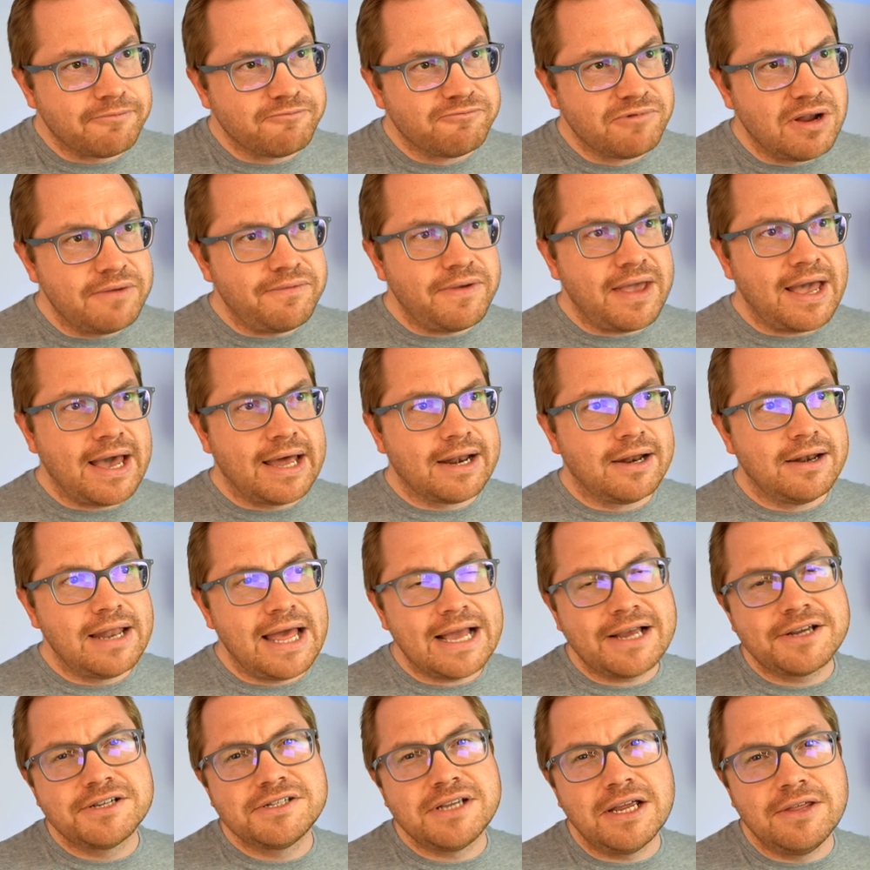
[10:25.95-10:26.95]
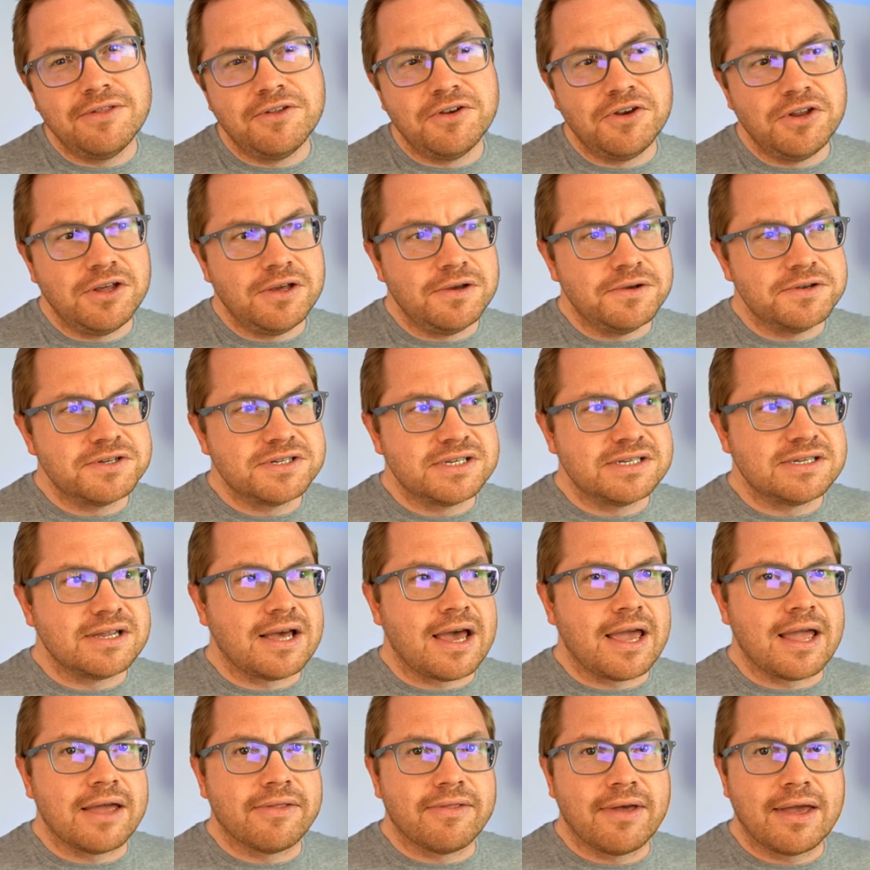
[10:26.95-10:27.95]
Rivian are next in the news
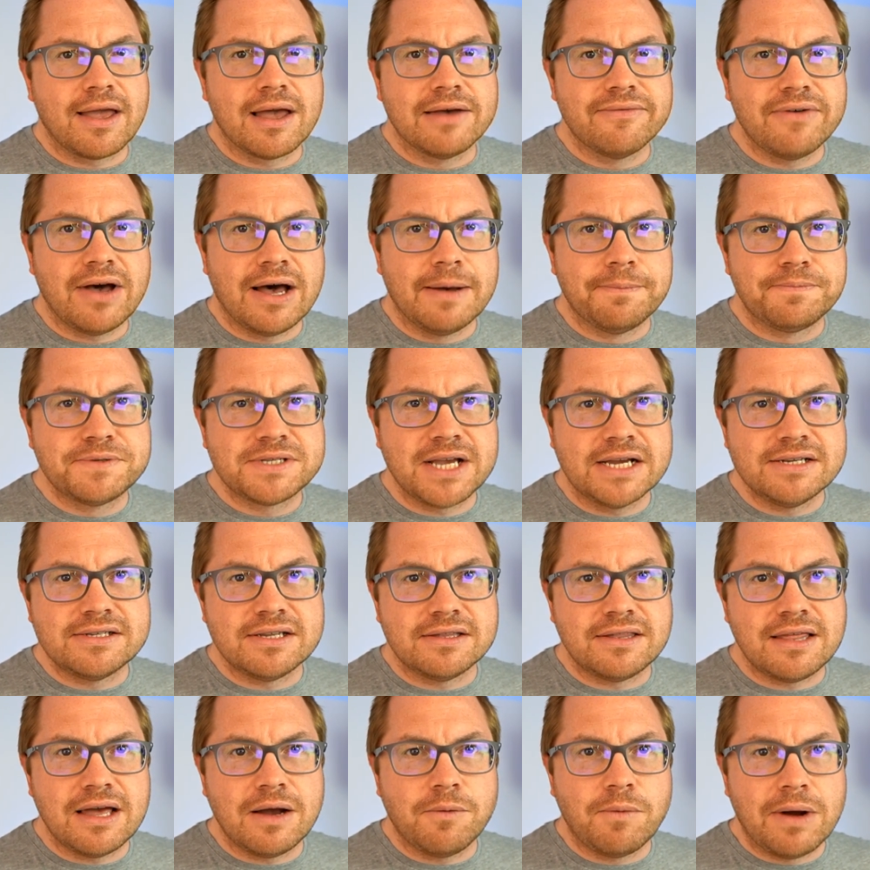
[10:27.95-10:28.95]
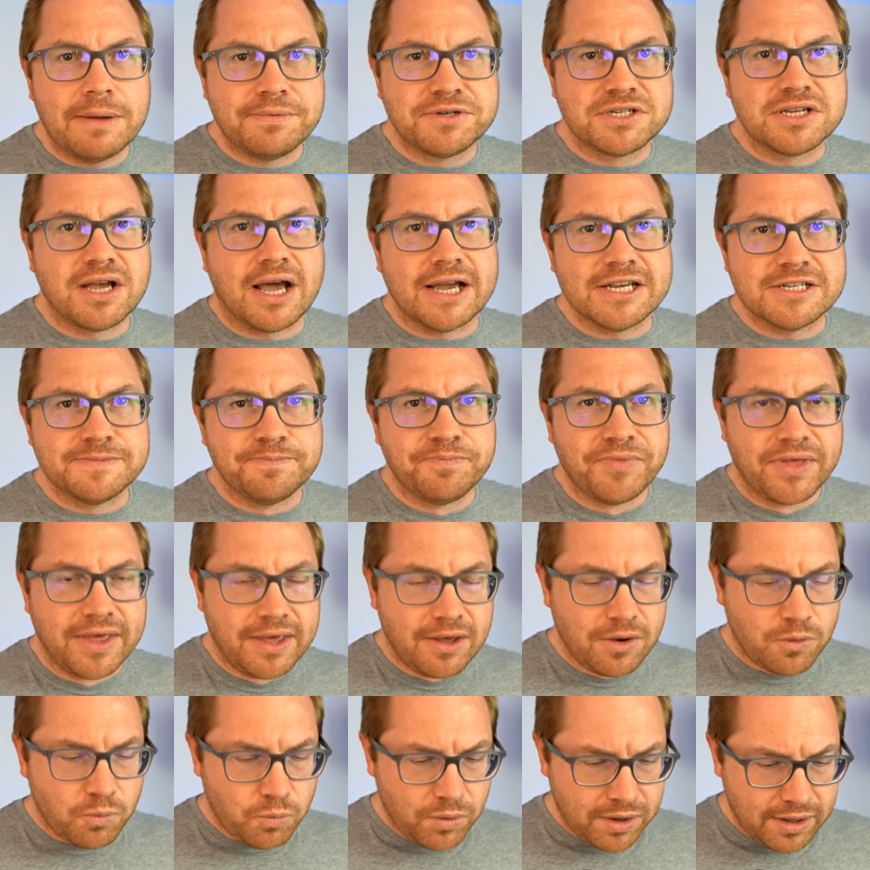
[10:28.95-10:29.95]
today, and they have updated their website
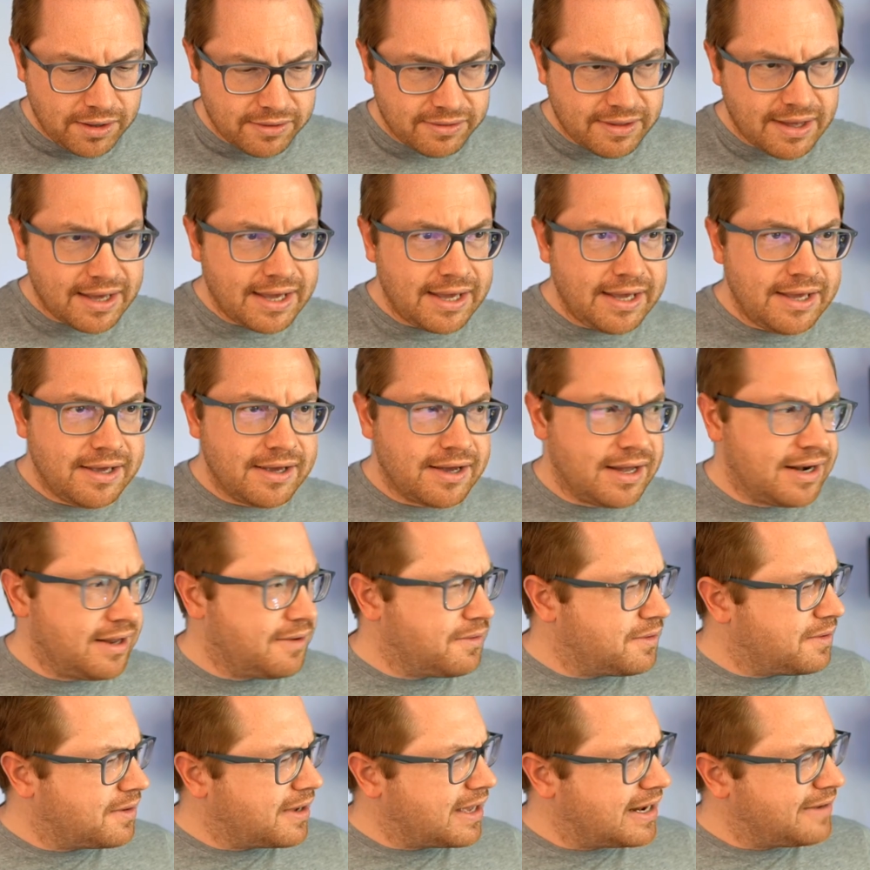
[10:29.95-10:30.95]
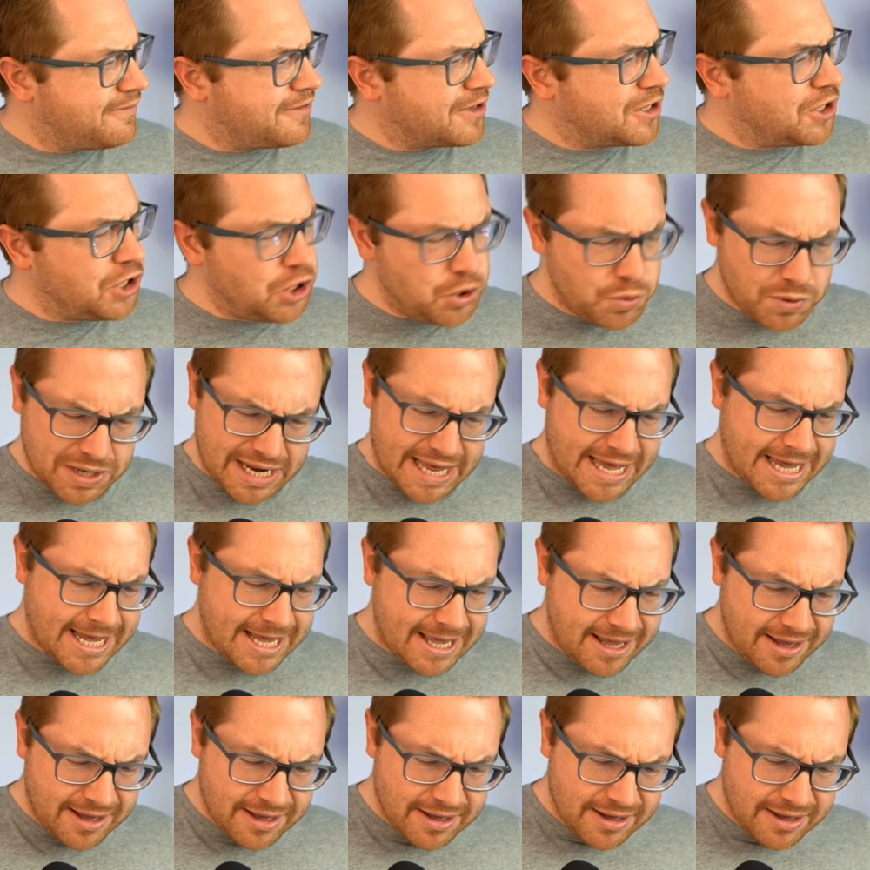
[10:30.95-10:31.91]
with a kind of a Q&A,